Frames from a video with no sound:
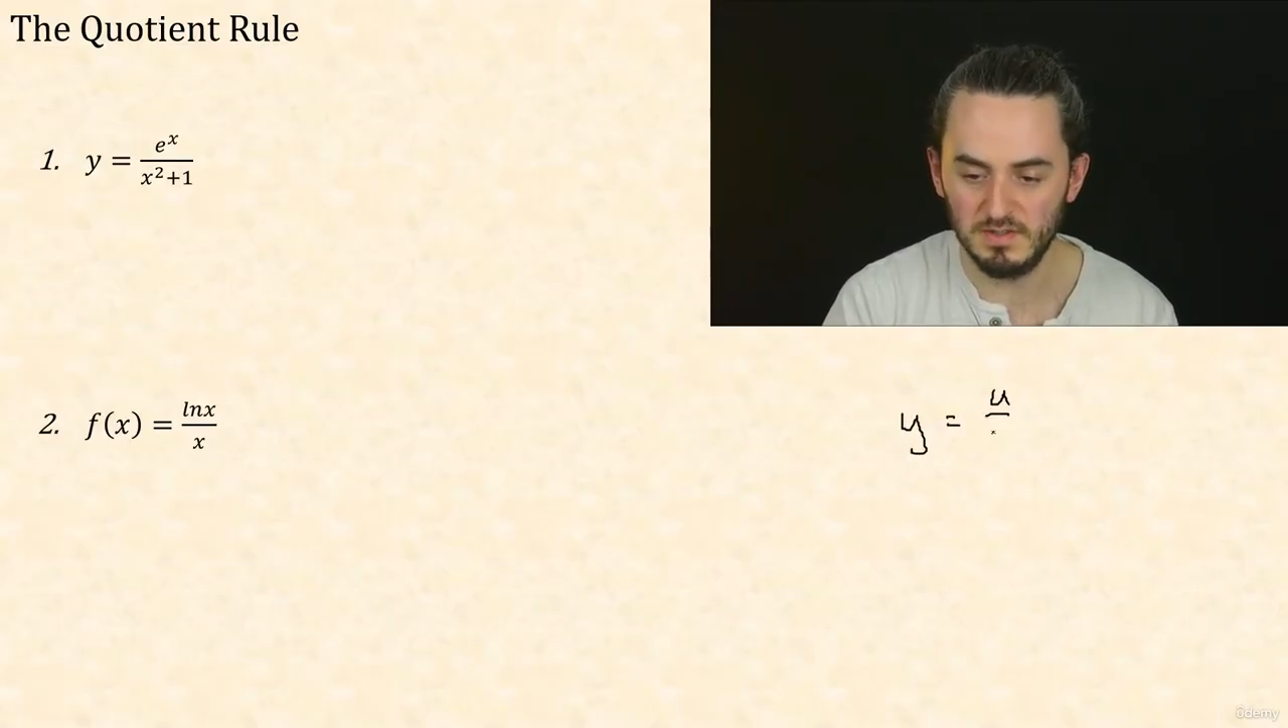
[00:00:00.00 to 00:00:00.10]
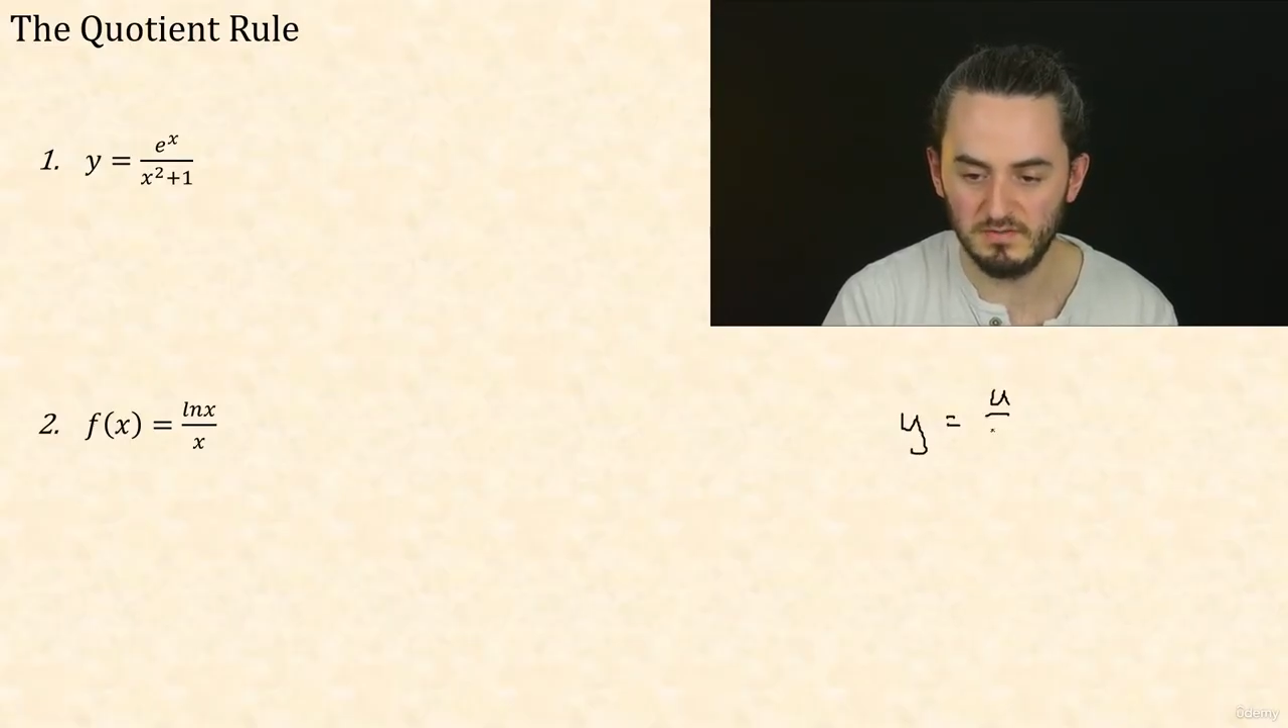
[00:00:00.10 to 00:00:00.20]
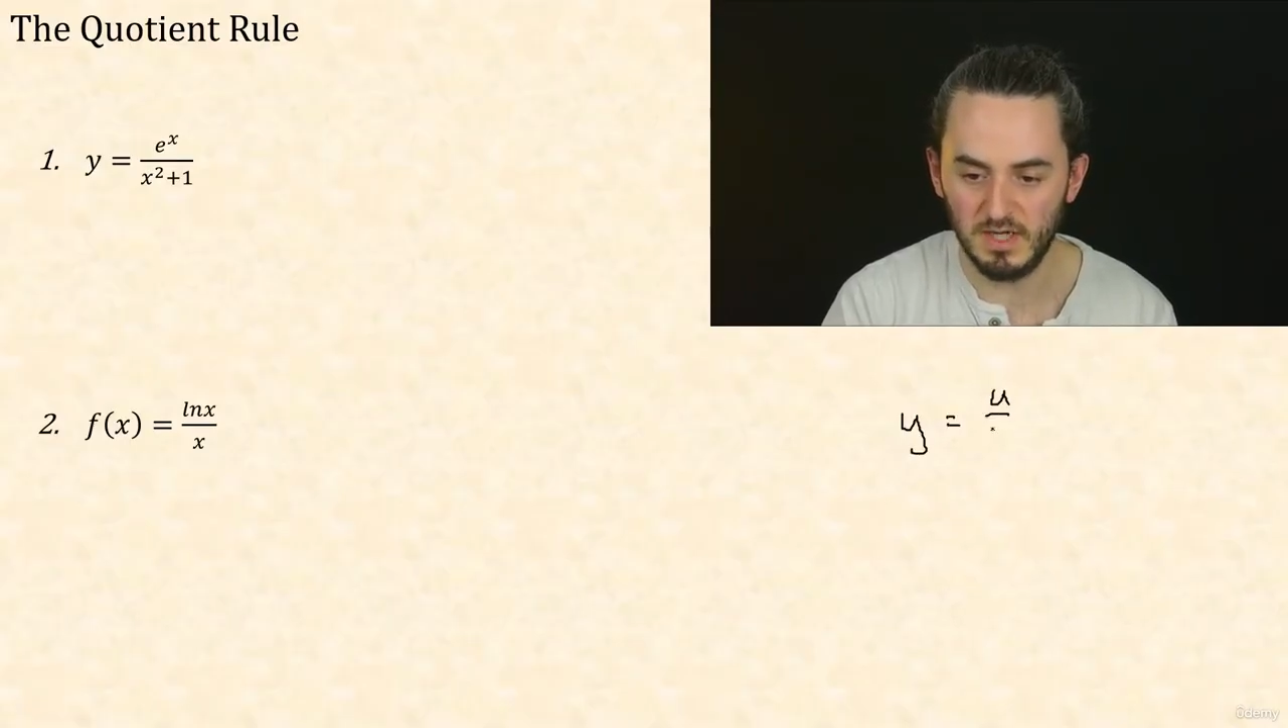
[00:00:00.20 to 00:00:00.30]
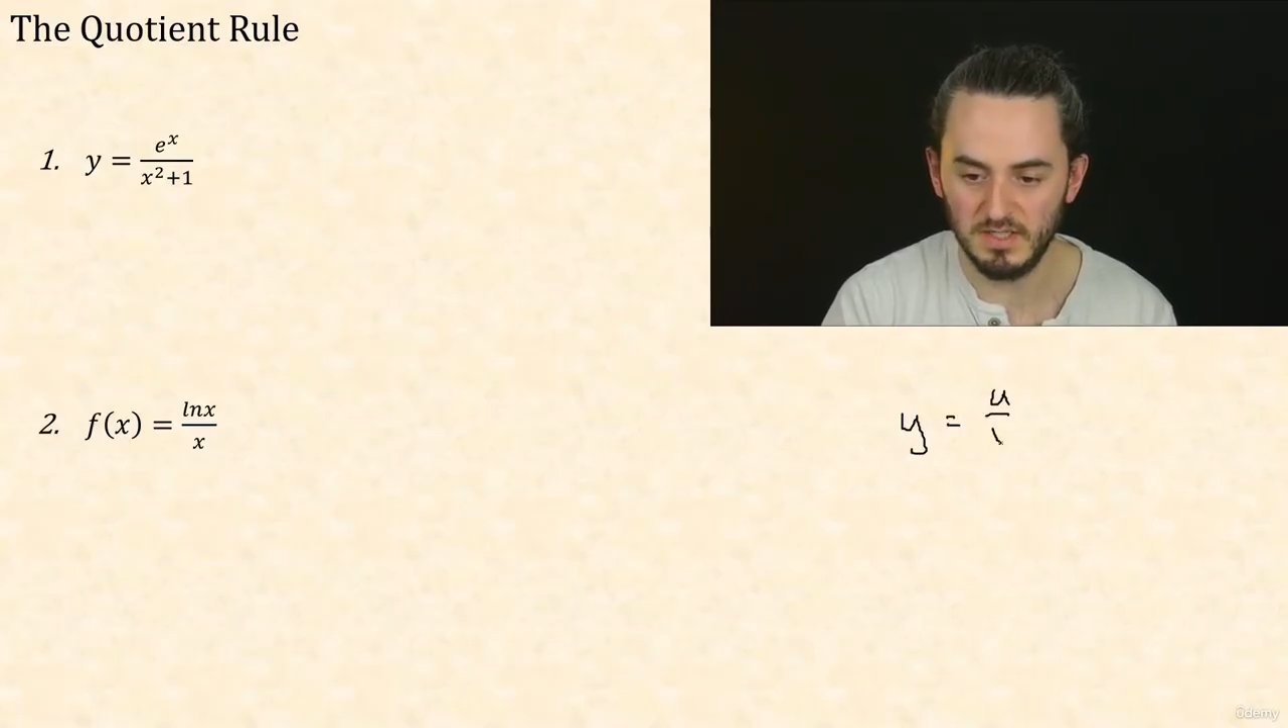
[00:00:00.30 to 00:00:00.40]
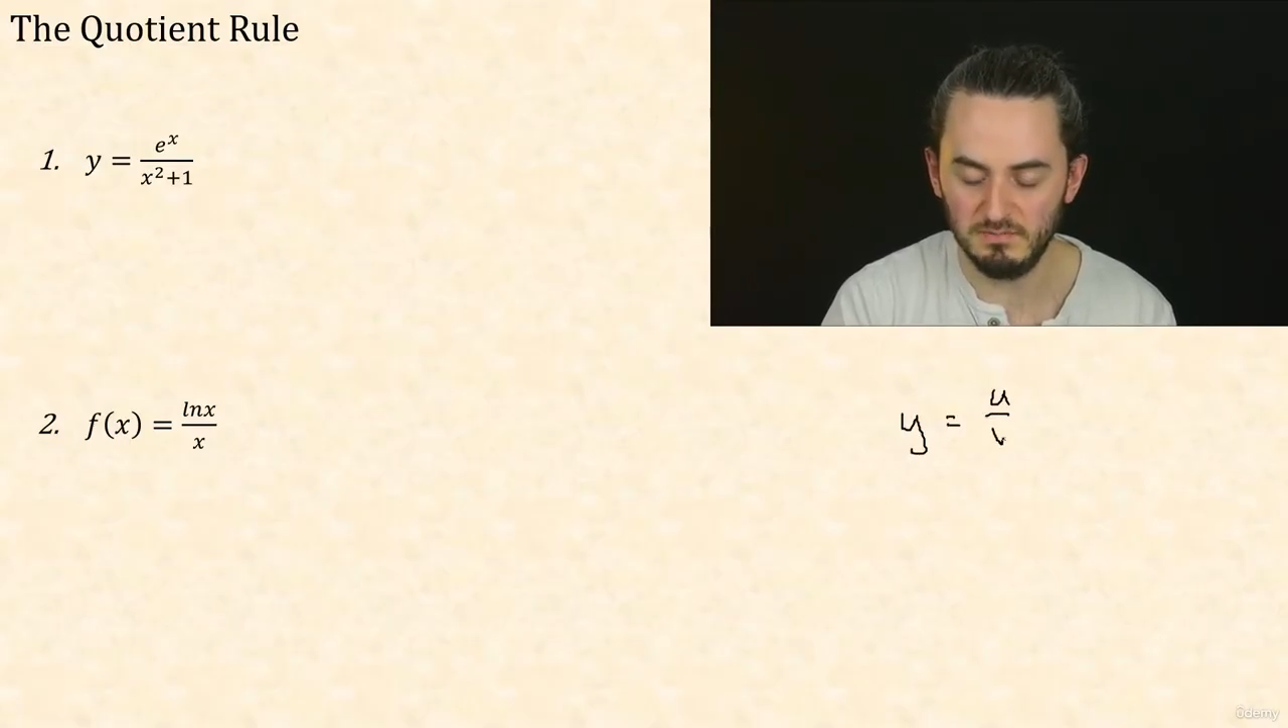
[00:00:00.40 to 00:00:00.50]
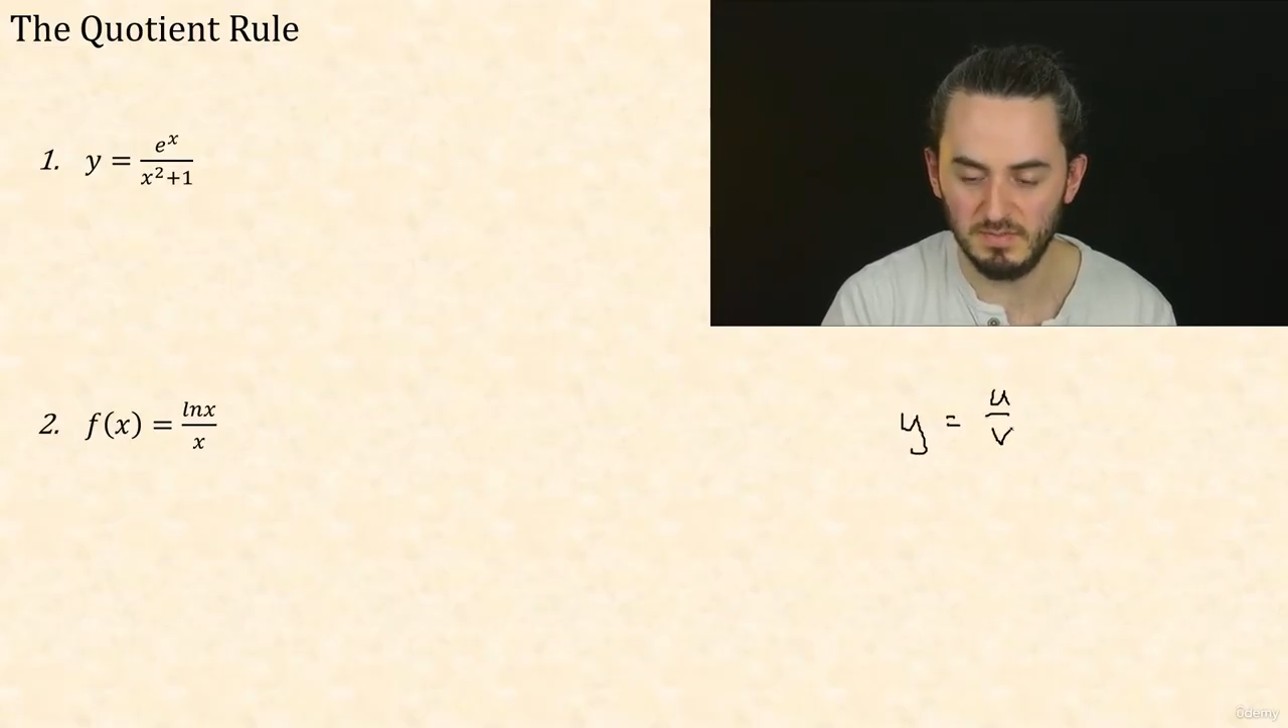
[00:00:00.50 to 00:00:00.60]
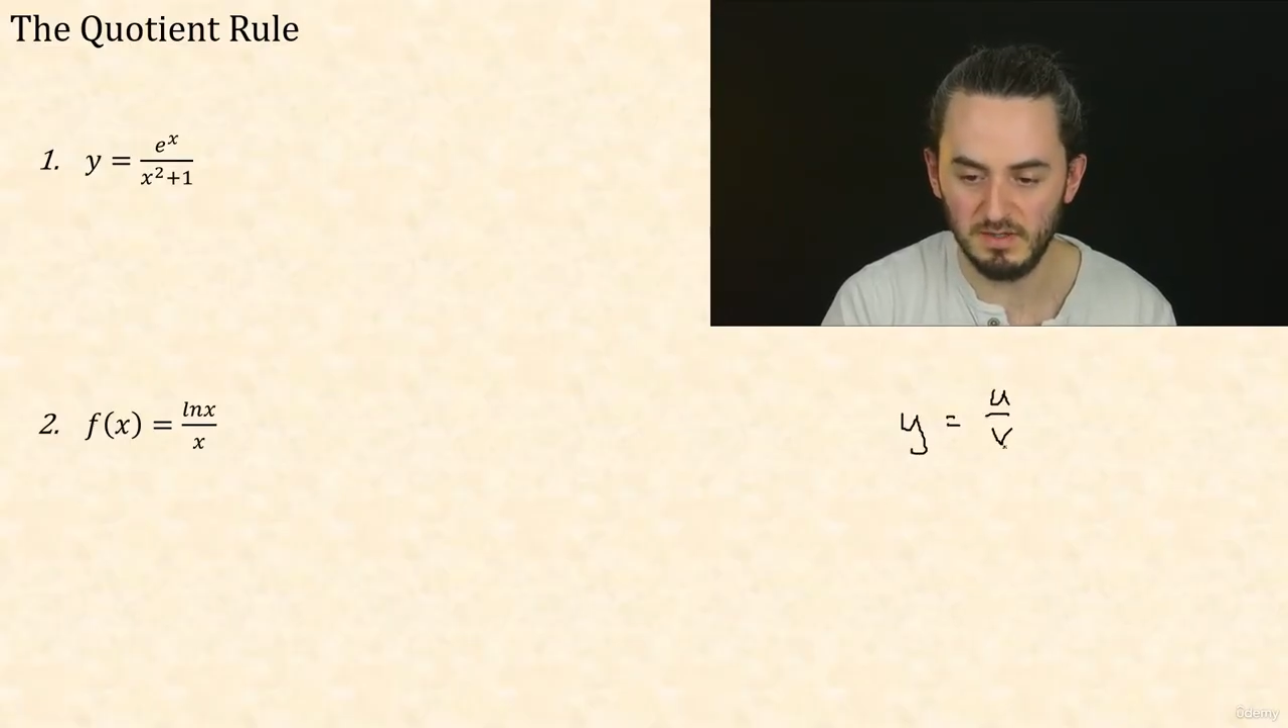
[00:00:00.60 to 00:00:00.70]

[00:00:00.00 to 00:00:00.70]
divided